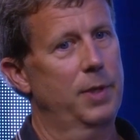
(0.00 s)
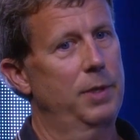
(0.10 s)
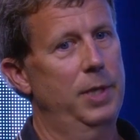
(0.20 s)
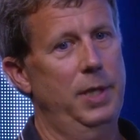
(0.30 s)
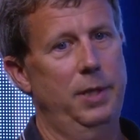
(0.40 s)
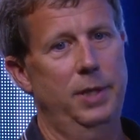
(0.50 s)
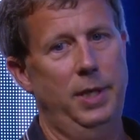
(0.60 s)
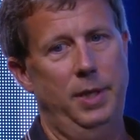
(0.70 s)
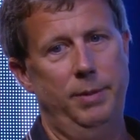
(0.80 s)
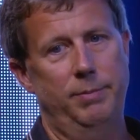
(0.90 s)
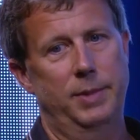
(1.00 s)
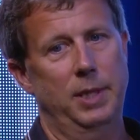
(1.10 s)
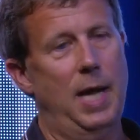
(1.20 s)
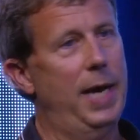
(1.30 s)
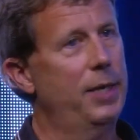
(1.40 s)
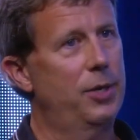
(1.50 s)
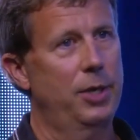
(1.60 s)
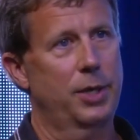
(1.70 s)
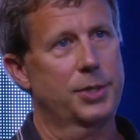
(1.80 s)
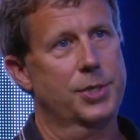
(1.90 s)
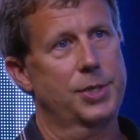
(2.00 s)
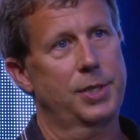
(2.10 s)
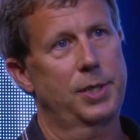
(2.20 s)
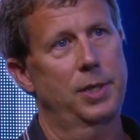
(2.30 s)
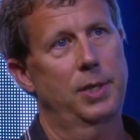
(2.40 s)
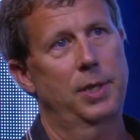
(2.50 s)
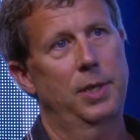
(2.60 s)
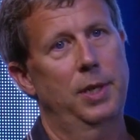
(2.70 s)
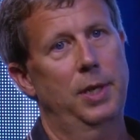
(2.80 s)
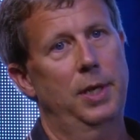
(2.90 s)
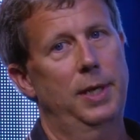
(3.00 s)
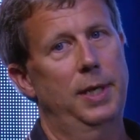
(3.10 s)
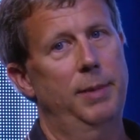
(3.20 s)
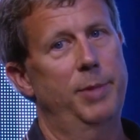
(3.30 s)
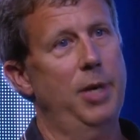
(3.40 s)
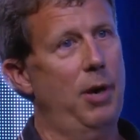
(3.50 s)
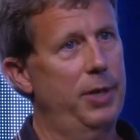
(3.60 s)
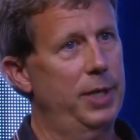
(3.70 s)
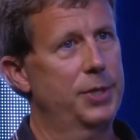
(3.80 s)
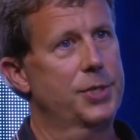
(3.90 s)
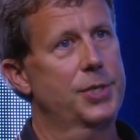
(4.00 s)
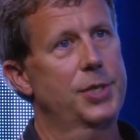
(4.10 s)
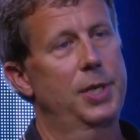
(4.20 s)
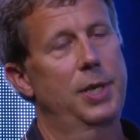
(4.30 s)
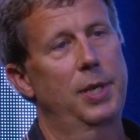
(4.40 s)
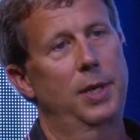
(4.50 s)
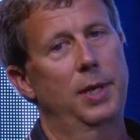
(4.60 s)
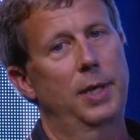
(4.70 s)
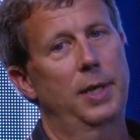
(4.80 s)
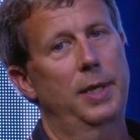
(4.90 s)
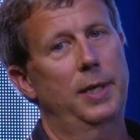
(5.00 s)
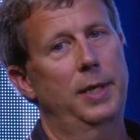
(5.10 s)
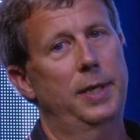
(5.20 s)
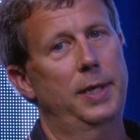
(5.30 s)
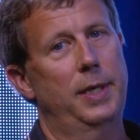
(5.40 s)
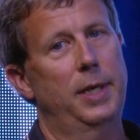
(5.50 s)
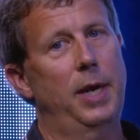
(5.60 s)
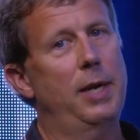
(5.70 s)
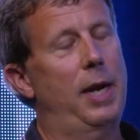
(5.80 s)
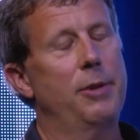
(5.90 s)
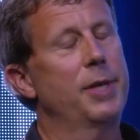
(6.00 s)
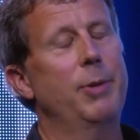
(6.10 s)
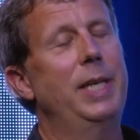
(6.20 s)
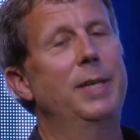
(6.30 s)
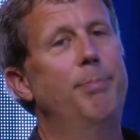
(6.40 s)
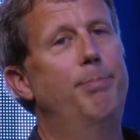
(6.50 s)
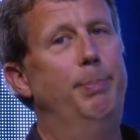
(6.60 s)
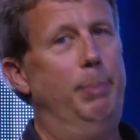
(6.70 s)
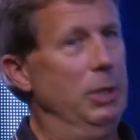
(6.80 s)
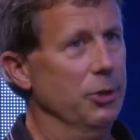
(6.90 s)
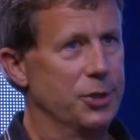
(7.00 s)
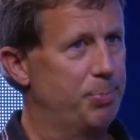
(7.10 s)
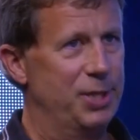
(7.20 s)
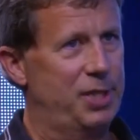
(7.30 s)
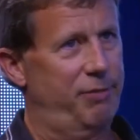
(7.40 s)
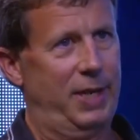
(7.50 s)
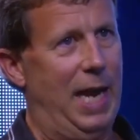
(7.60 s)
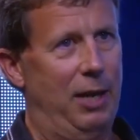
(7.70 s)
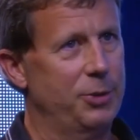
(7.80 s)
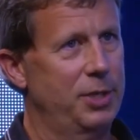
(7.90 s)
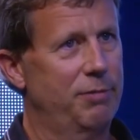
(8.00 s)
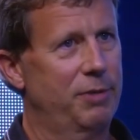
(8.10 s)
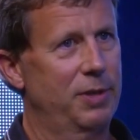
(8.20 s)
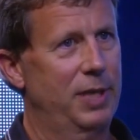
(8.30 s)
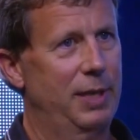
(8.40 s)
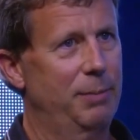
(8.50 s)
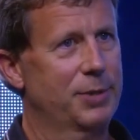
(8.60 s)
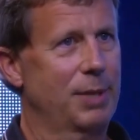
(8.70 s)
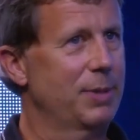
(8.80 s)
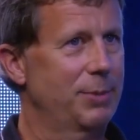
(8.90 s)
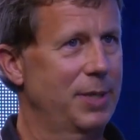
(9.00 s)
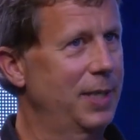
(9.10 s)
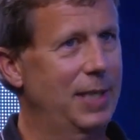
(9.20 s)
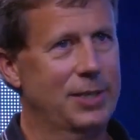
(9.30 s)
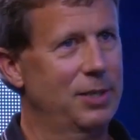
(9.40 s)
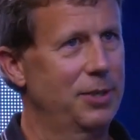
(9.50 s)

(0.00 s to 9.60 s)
the line cooks, the artists, I don't think we need to build specific housing for them. Sometimes I think that